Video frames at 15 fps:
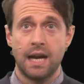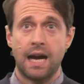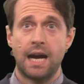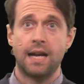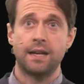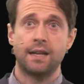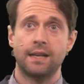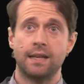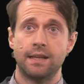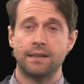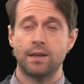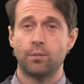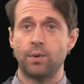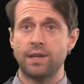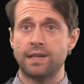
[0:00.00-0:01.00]
And
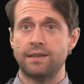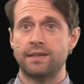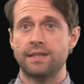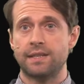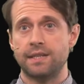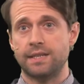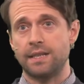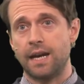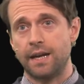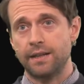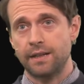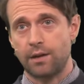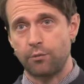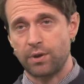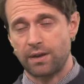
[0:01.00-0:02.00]
the way that this is
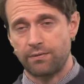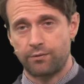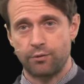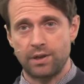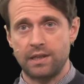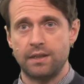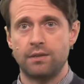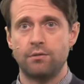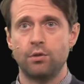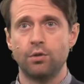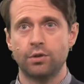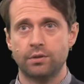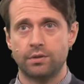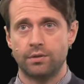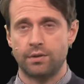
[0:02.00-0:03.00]
done, we have really
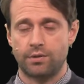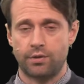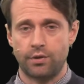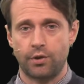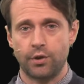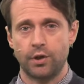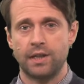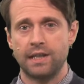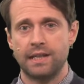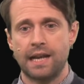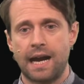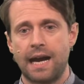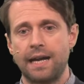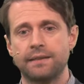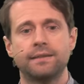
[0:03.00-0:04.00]
looked thoroughly
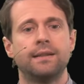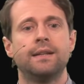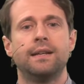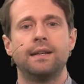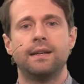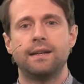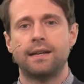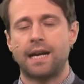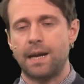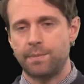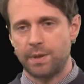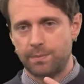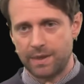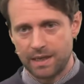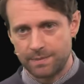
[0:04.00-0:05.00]
at
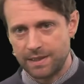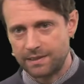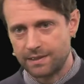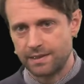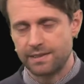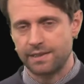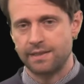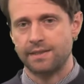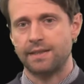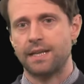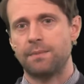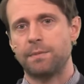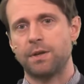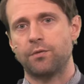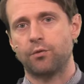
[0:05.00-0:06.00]
hyperparameters such as the
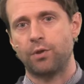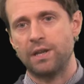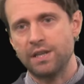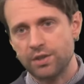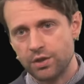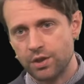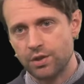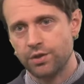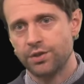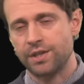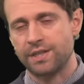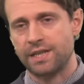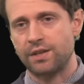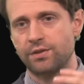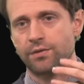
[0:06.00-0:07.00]
number of coalitions, the
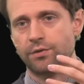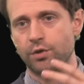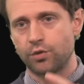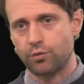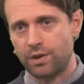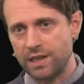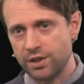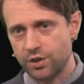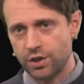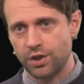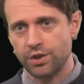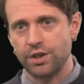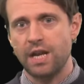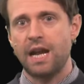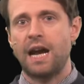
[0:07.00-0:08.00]
size of those
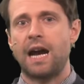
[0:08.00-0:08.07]
coalitions,